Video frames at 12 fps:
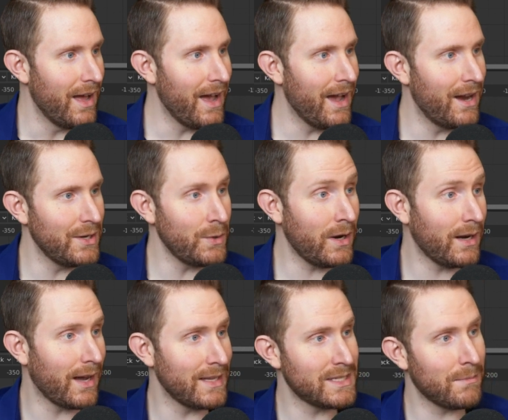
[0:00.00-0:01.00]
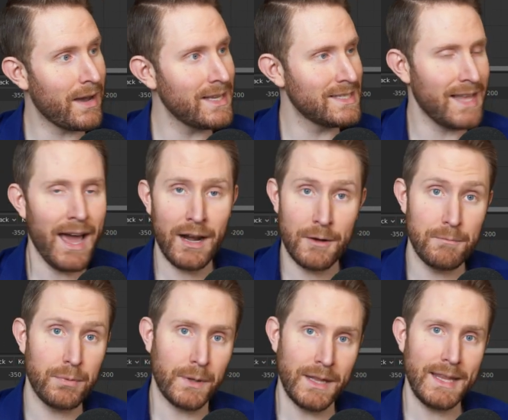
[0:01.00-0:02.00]
And you can customize that
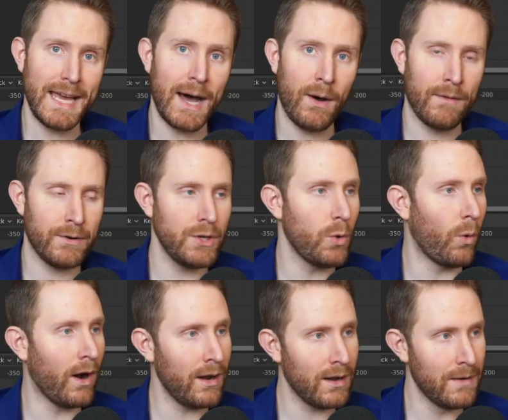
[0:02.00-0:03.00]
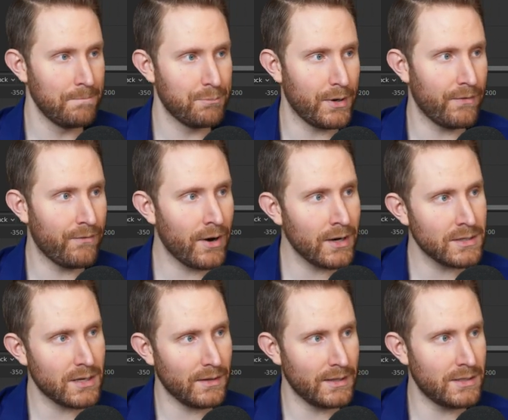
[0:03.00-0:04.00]
completely however you want, but
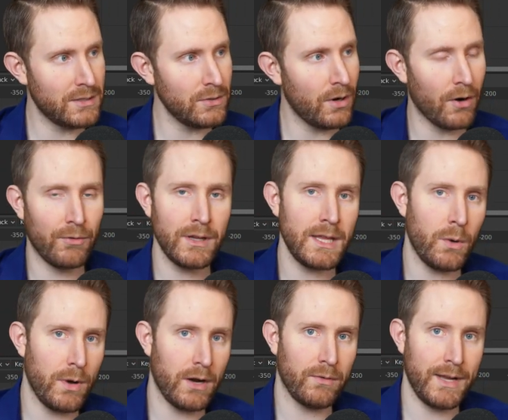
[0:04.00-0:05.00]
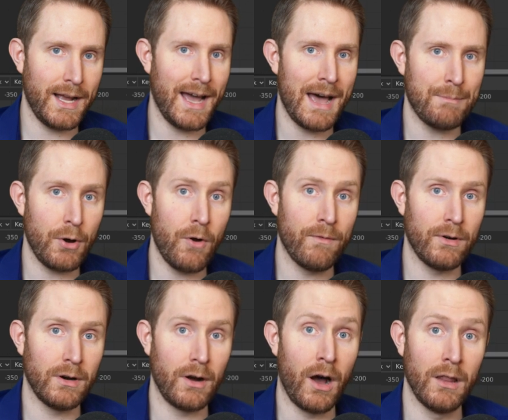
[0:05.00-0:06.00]
first let's do a really quick recap
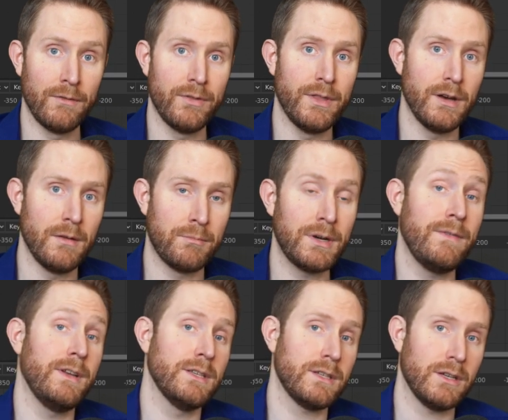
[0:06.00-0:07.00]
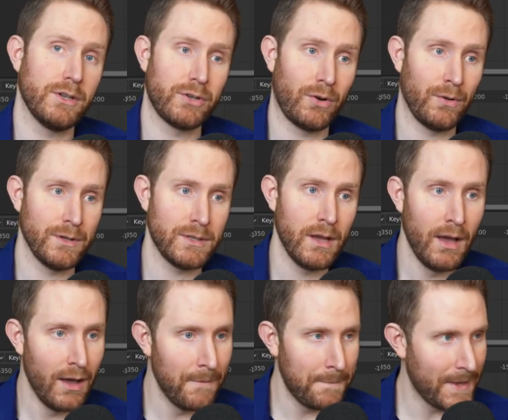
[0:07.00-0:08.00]
over all of the previous controls.
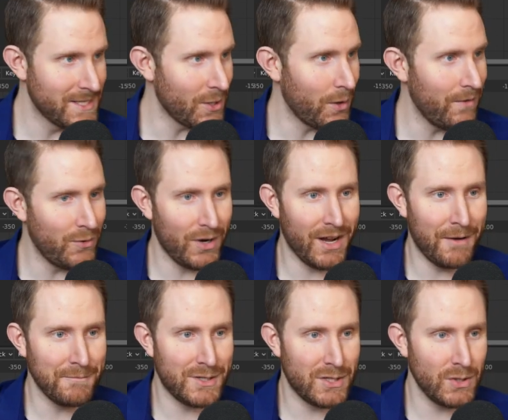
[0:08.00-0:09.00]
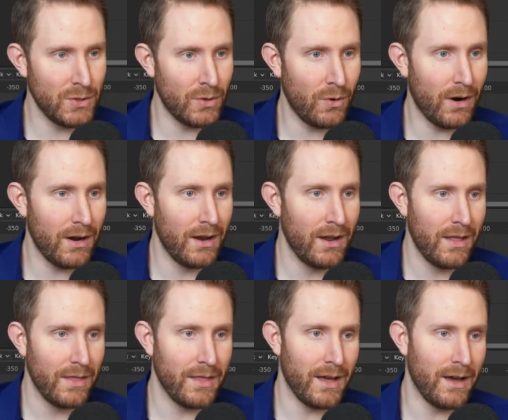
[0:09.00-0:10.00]
So if you come to
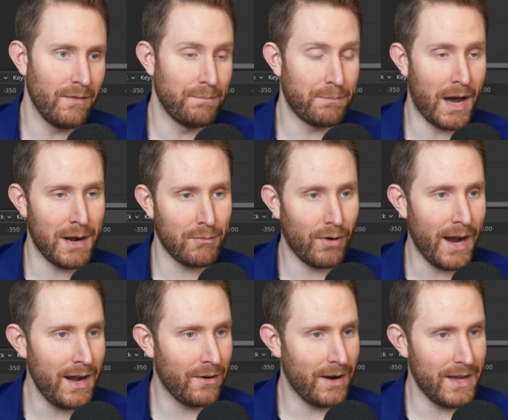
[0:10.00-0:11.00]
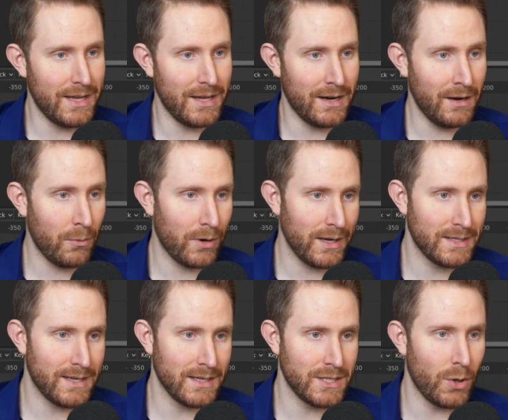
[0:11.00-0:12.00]
the bottom right here where it
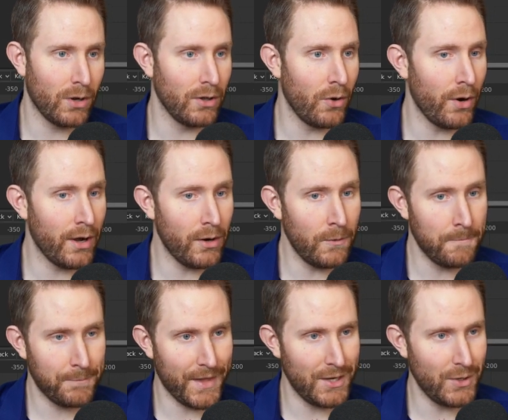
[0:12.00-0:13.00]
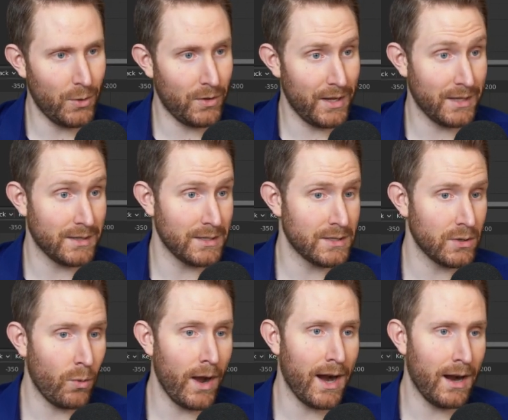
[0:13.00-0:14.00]
says your logo and you click the
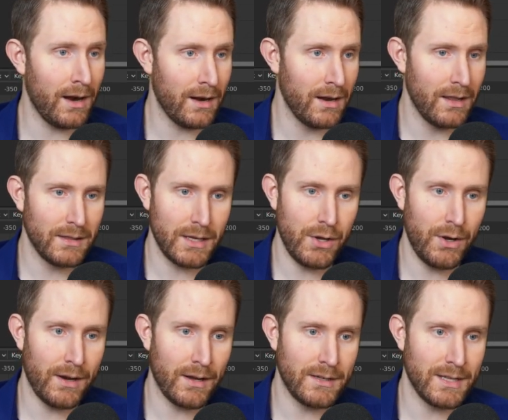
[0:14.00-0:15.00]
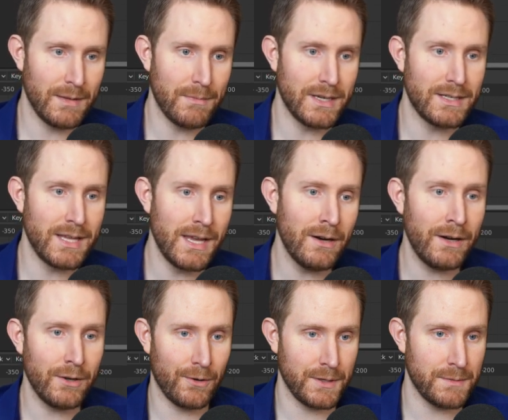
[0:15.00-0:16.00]
square, then you go down to the
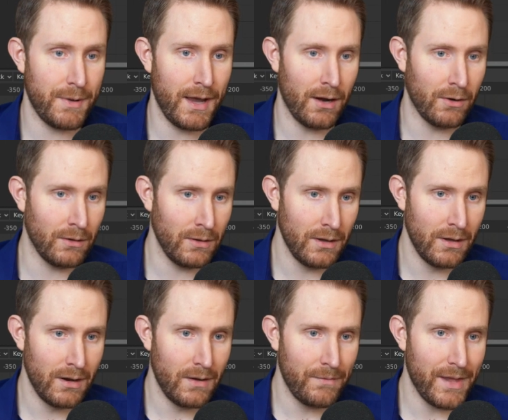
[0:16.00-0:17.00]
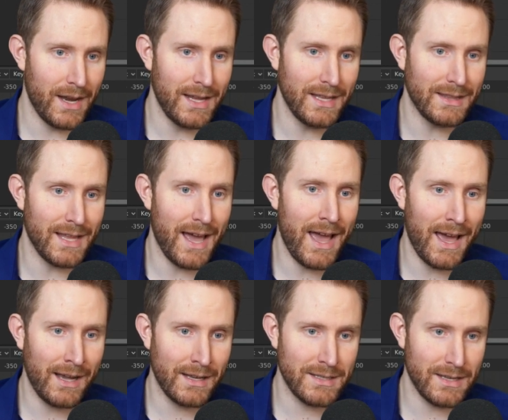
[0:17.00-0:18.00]
materials panel and hit the
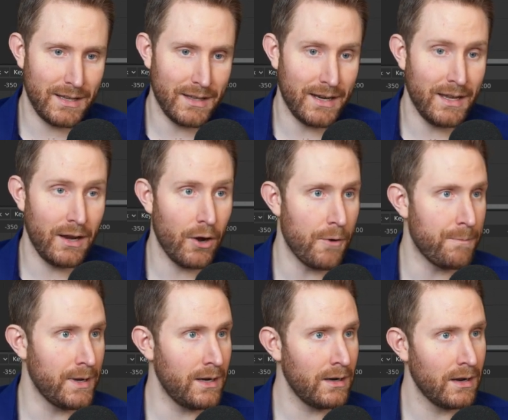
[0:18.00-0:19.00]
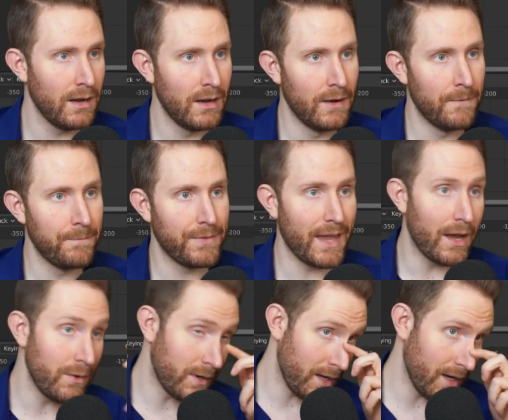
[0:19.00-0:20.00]
X and then hit open. Now
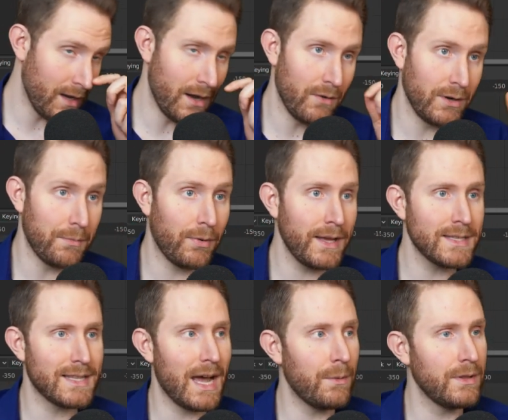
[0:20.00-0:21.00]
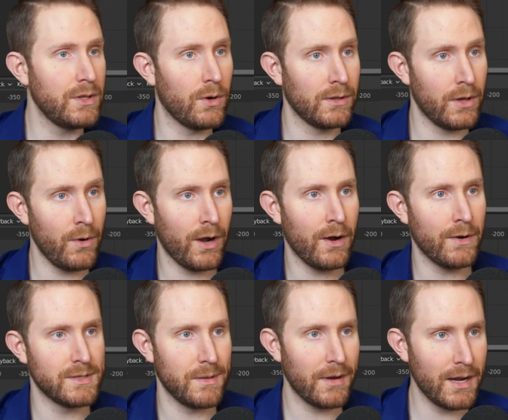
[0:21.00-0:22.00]
you can replace that with your logo.
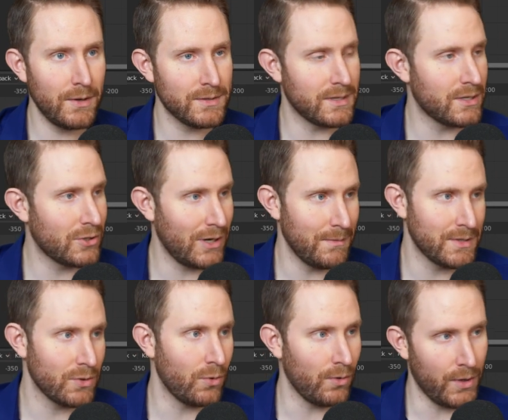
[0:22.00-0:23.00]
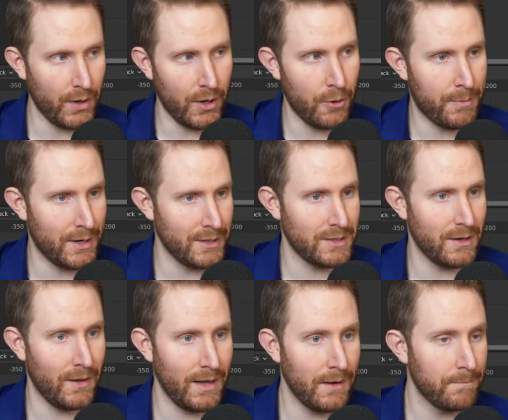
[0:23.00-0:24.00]
So I'm going to use the StreamSchool logo
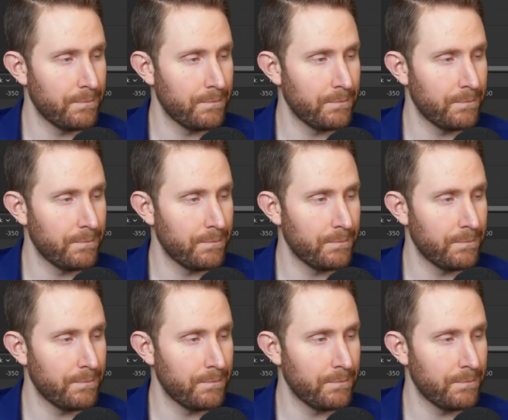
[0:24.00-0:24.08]
personally.